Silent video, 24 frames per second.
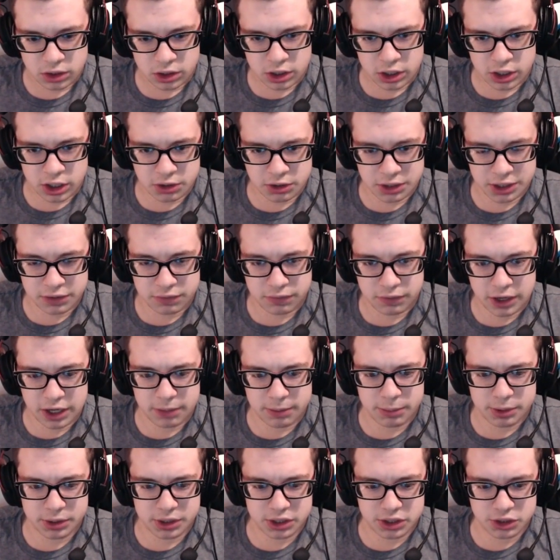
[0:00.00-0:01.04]
And that's fine
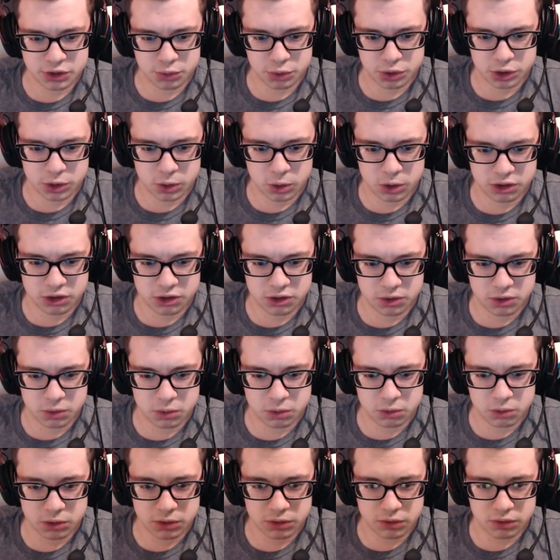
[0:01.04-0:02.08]
because we're going
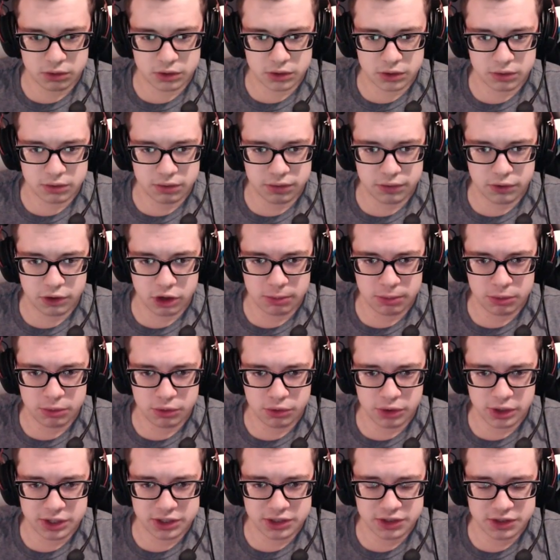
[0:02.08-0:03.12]
to farm the
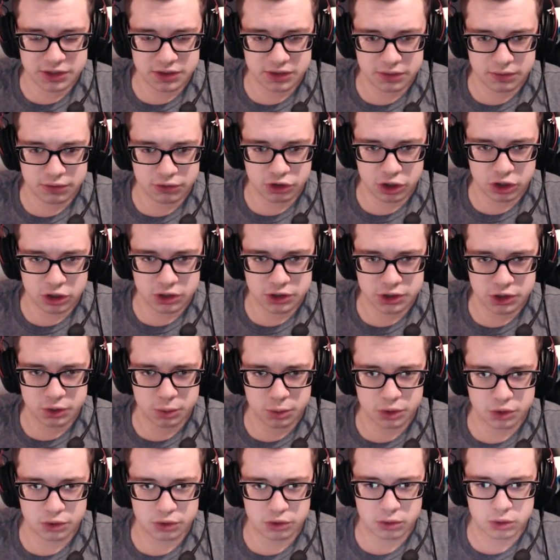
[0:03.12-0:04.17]
rest of Charizard
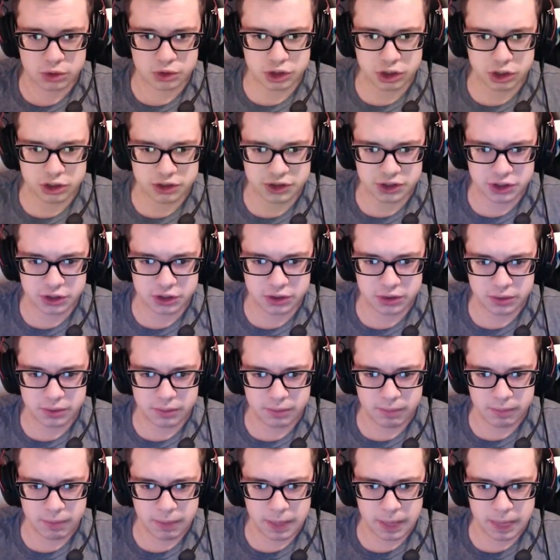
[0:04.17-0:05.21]
with our own Charizard.
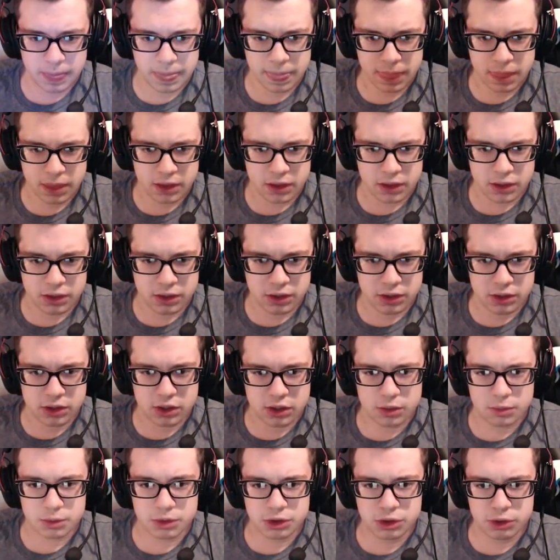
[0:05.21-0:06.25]

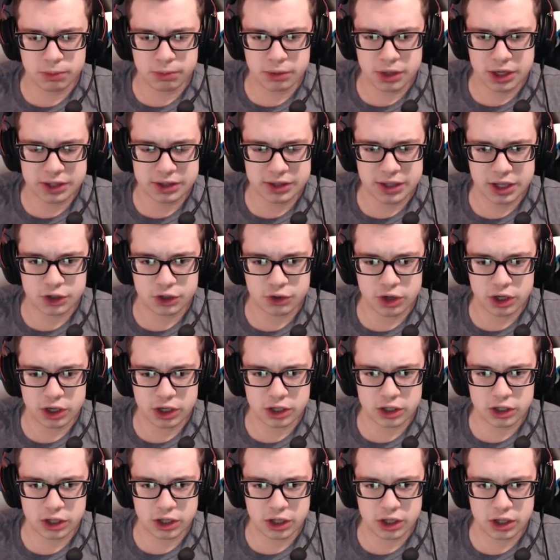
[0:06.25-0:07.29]
We do block that Dragon
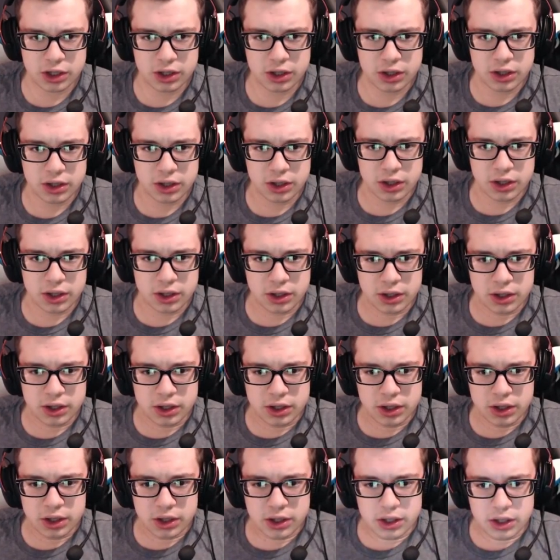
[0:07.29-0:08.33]
Claw,
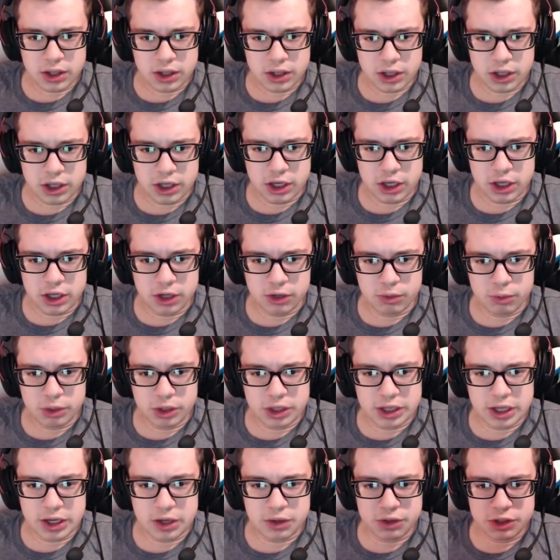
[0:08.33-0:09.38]
and we
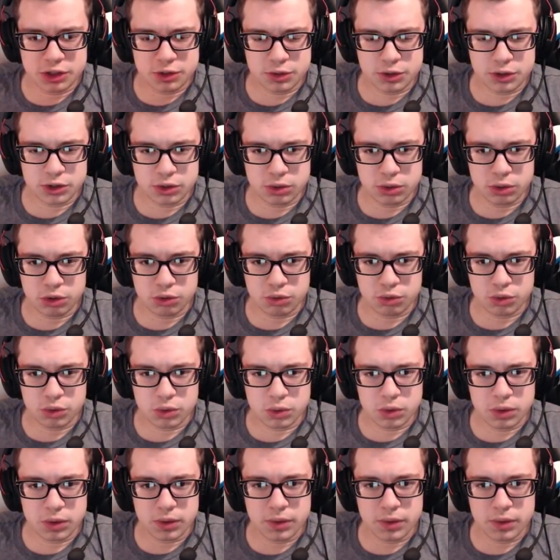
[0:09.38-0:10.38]
allow this one to go through.